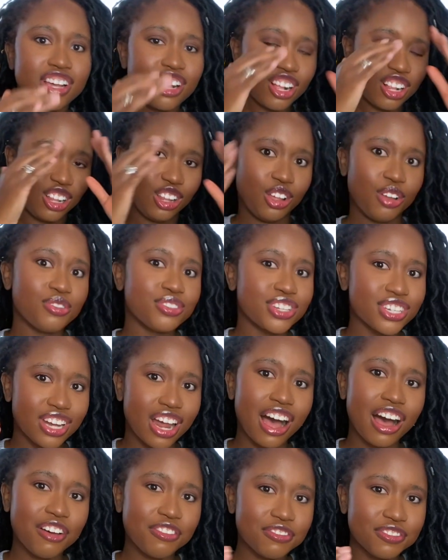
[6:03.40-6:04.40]
closed
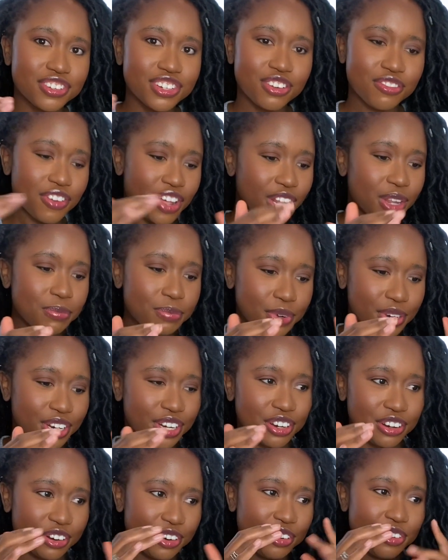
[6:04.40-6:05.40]
off
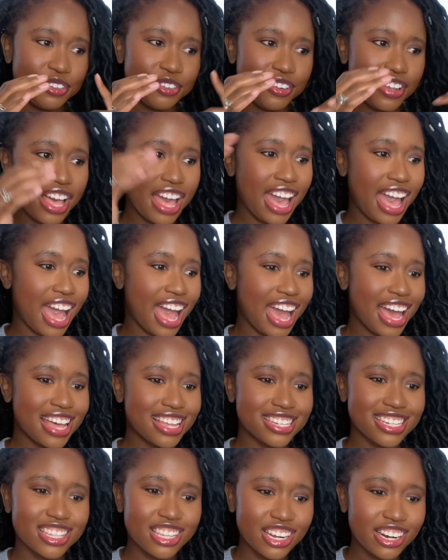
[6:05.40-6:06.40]
developer who
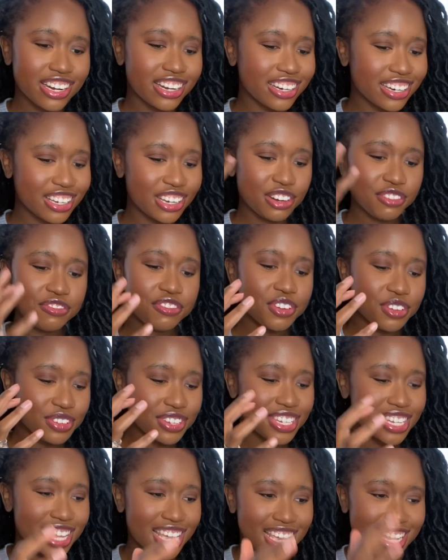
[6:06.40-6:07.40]
has their
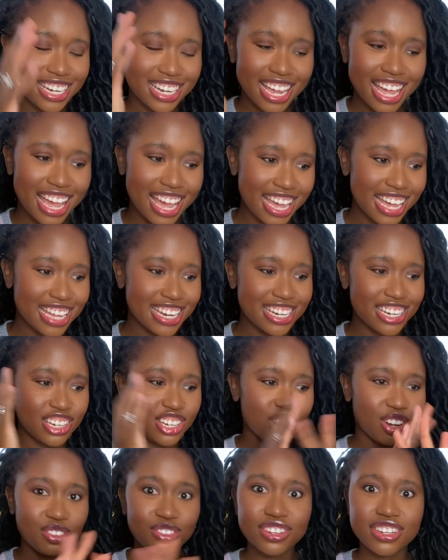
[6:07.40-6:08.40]
earphones in and
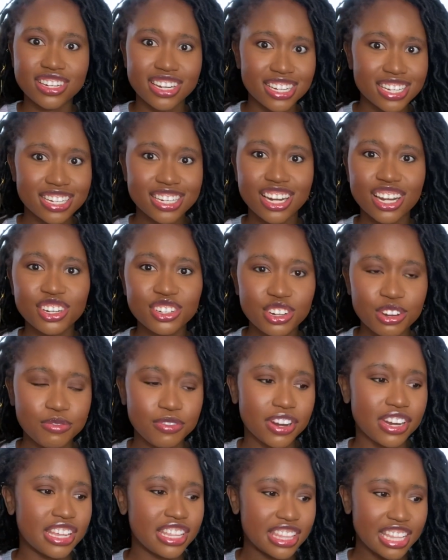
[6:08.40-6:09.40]
doesn't talk to
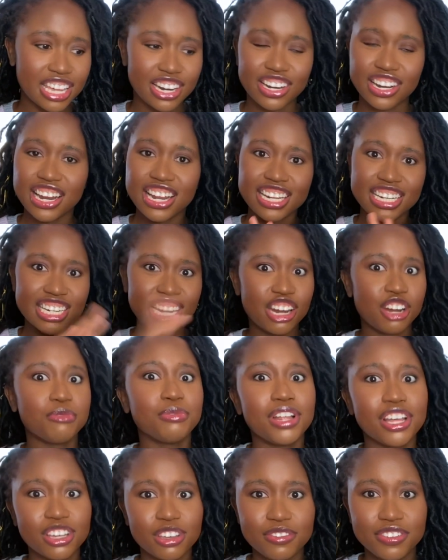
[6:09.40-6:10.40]
anybody, and they're
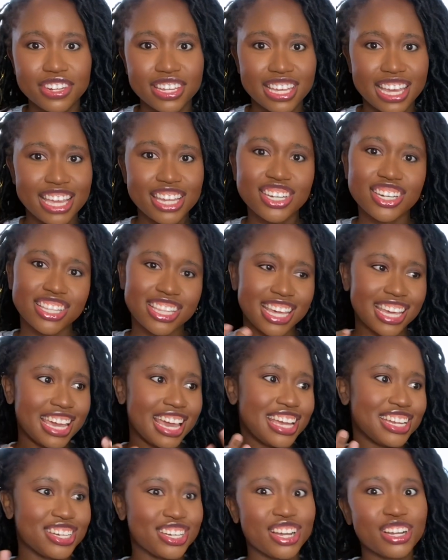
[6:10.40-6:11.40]
terrible at communication, they
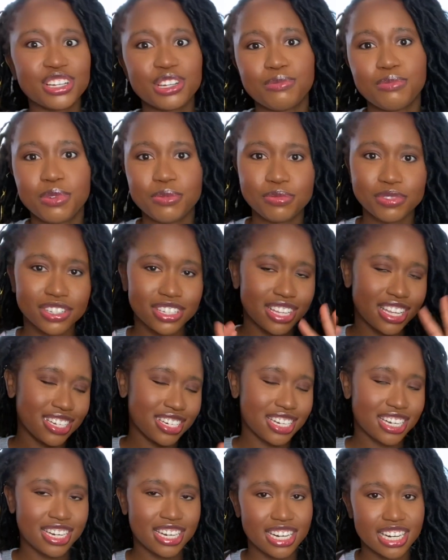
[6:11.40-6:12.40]
can't talk to people,
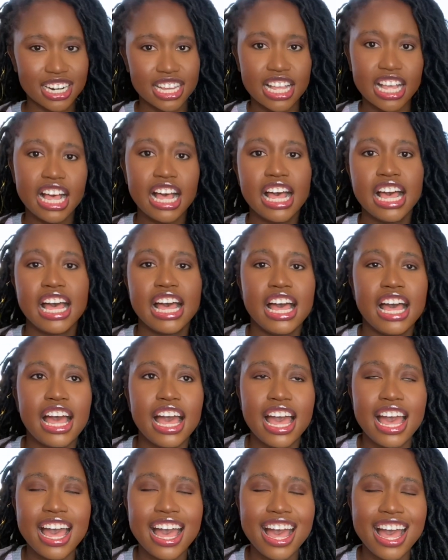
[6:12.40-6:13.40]
and da da da.
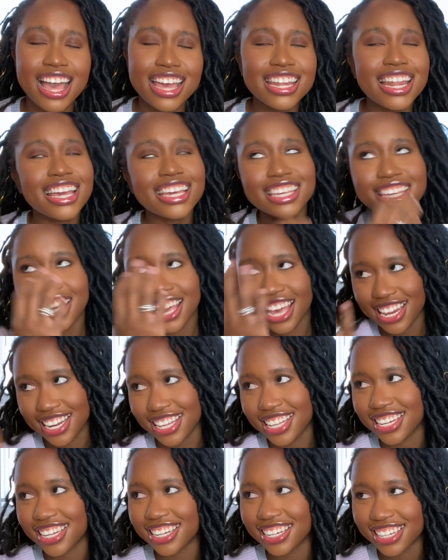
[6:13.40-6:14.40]
And I get
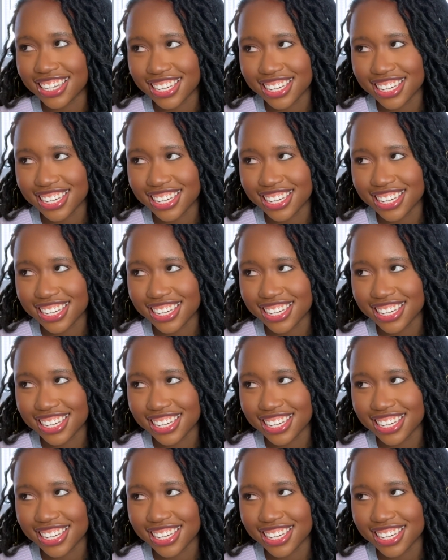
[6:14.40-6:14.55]
it.